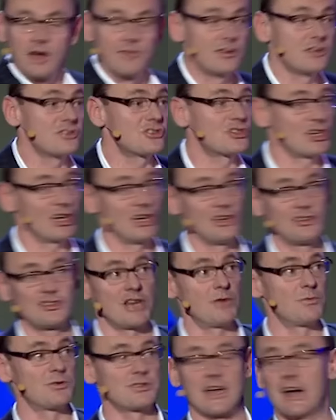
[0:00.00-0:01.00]
think Chi-Chi
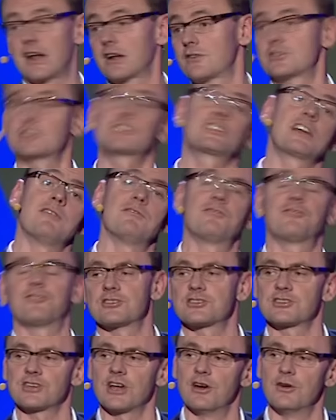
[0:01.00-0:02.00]
was out of his comfort
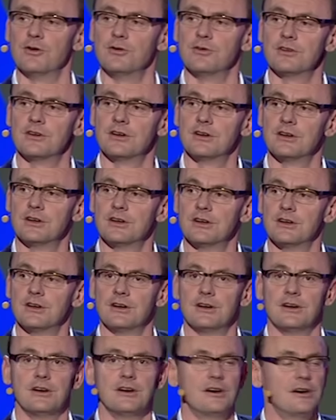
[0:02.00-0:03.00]
zone
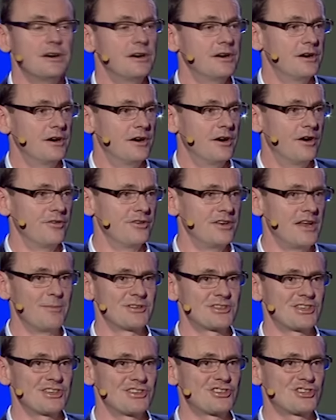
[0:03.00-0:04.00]
on
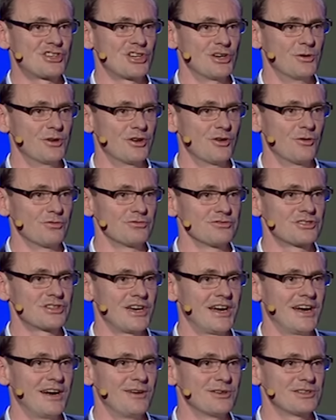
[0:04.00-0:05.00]
Nemesis two at Alton
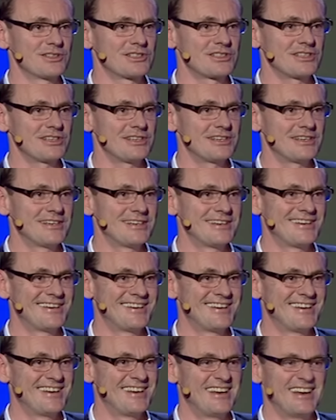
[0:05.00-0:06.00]
Towers.
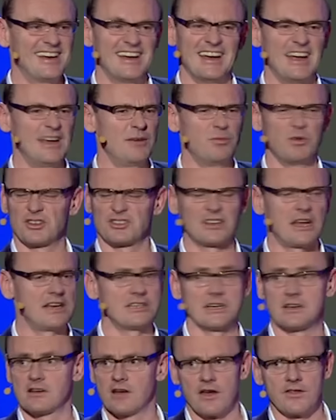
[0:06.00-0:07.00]
He wasn't. He
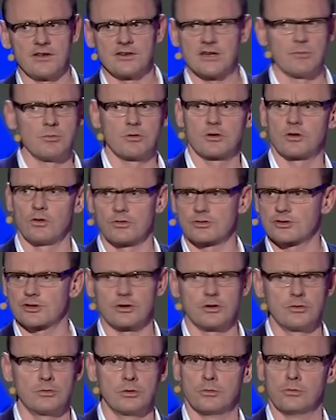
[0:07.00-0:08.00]
didn't like the double
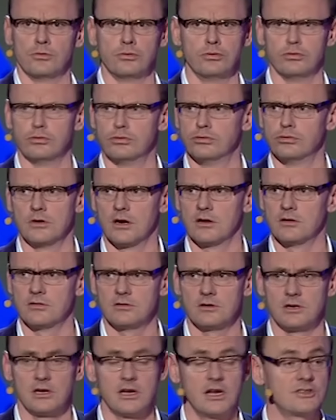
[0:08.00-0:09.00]
corkscrew. Oh, no.
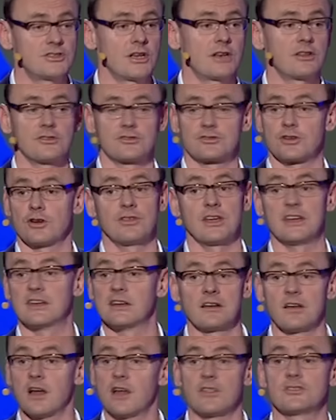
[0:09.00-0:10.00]
Tell you the truth, he didn't
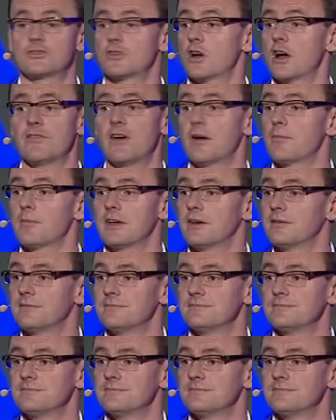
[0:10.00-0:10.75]
like the drive up there.